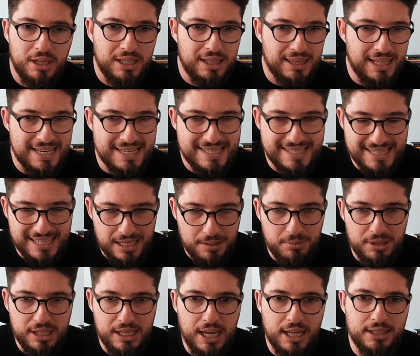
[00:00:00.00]
They skip
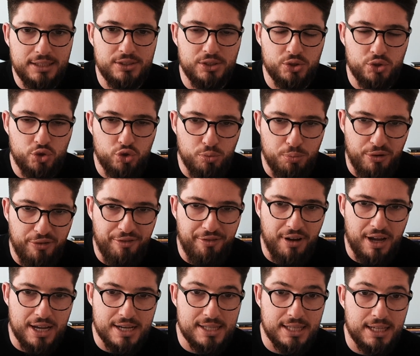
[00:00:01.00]
the ads super
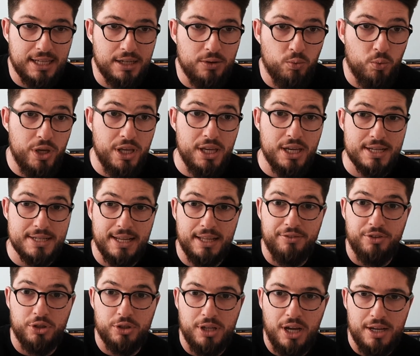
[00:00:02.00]
fast, and we as
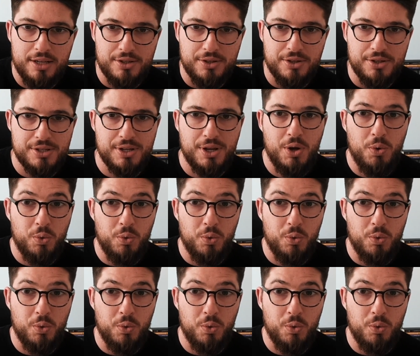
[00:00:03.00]
advertisers,